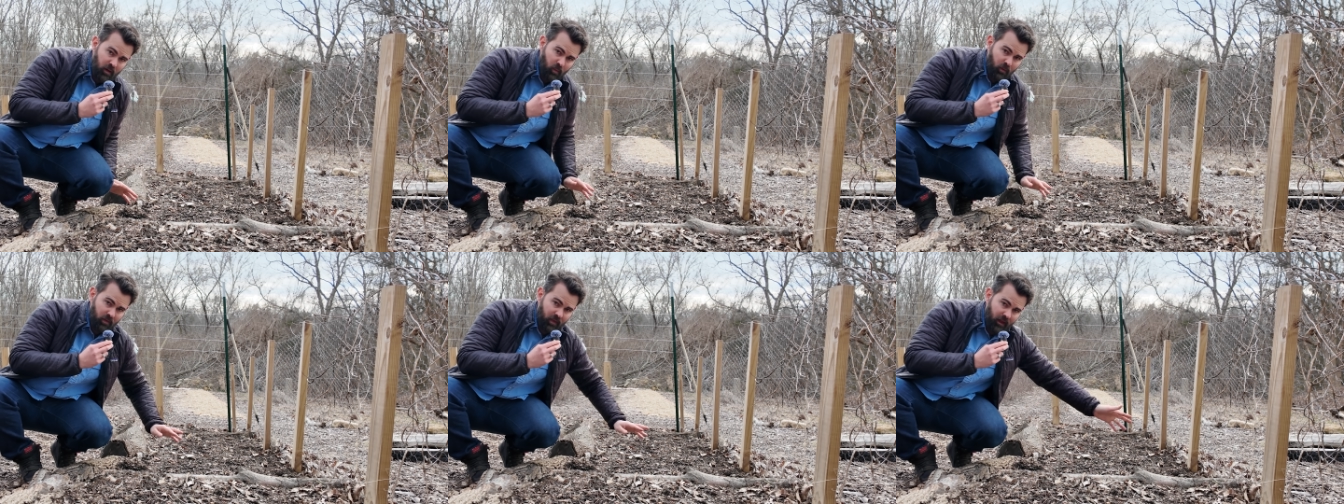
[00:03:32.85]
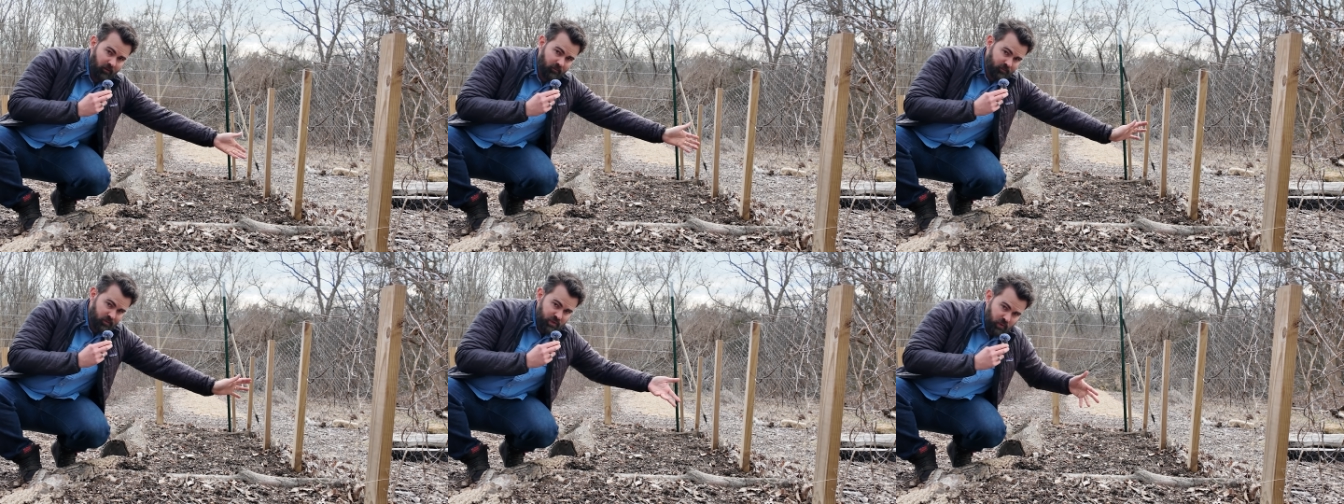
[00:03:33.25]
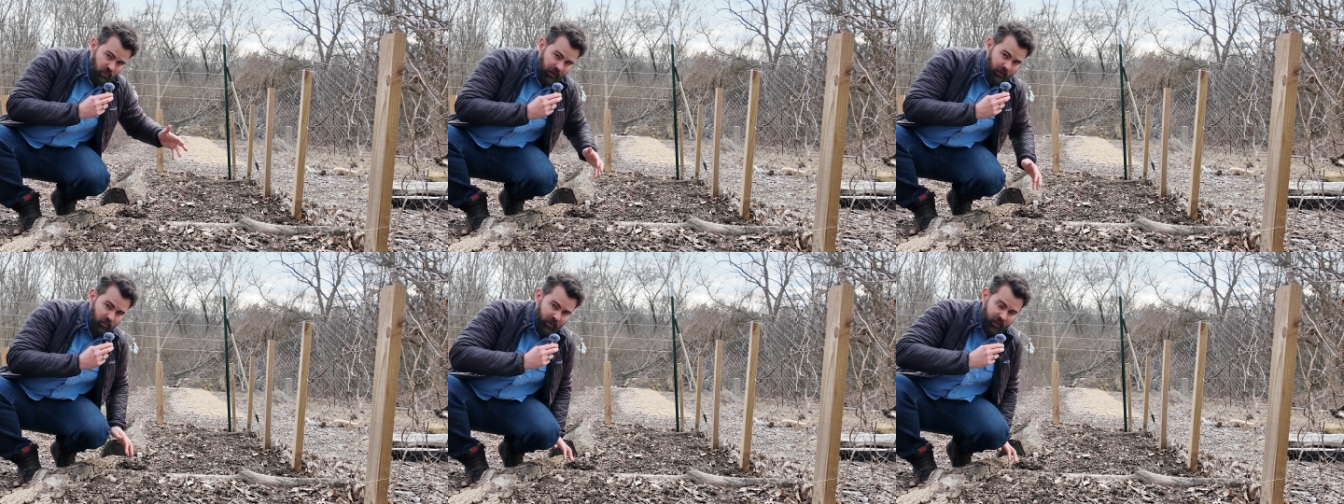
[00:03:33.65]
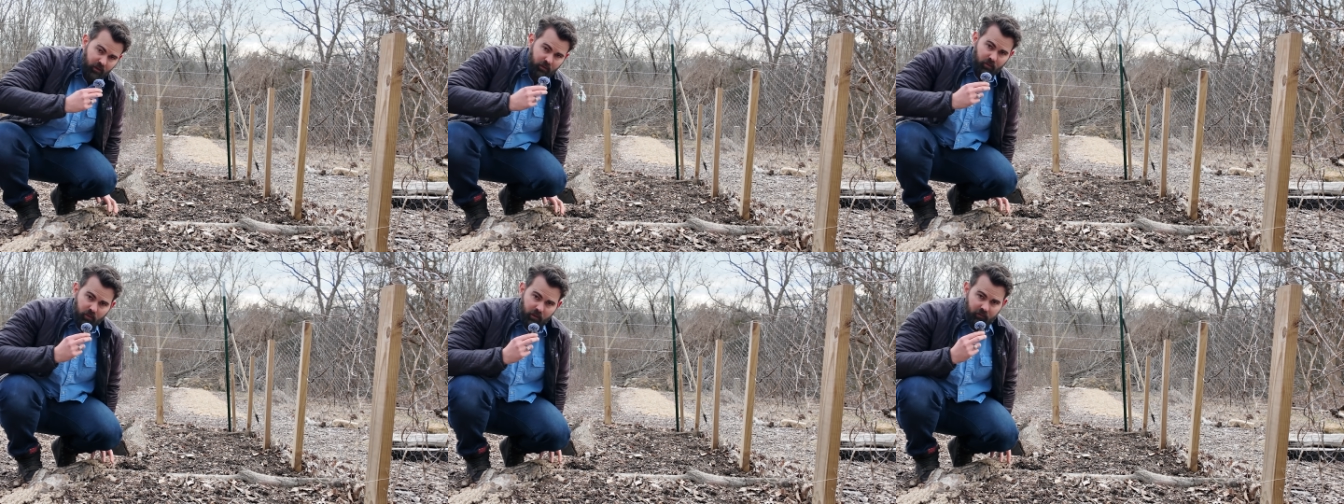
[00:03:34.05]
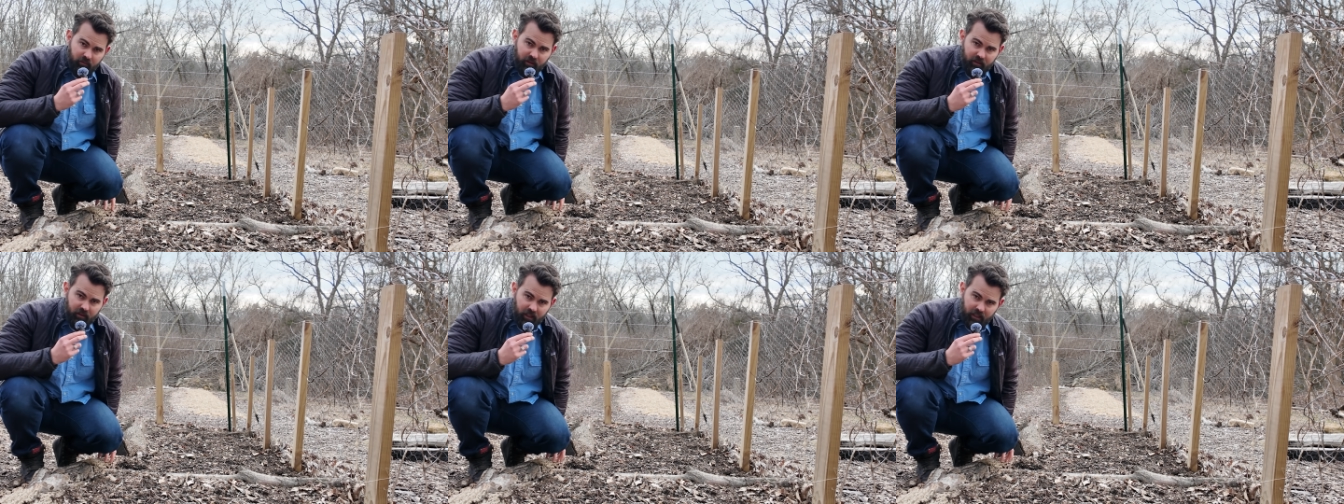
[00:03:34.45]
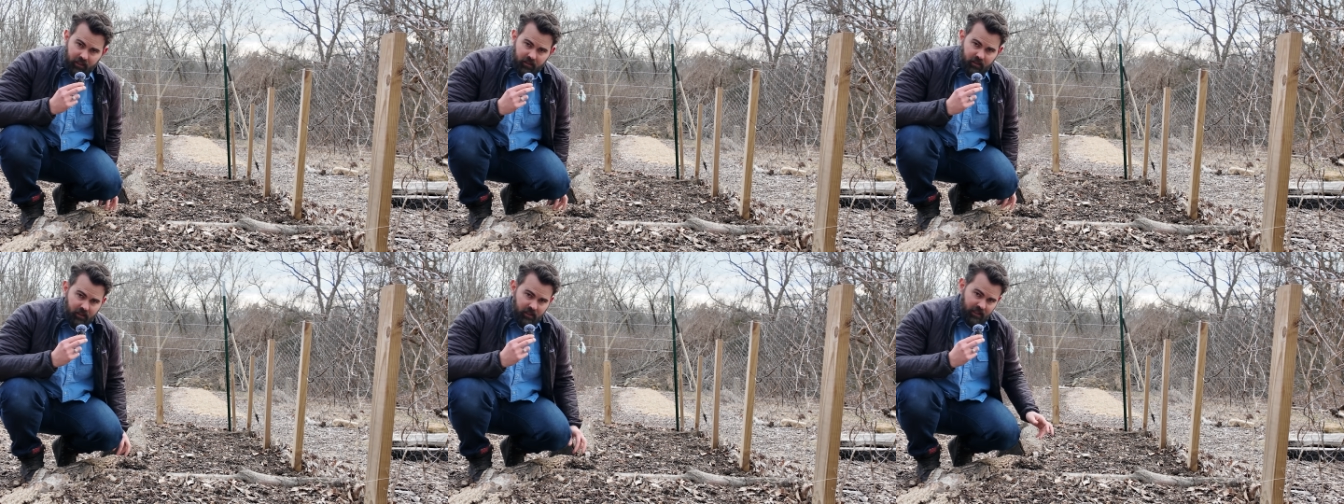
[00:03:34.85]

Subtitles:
without trampling through everything.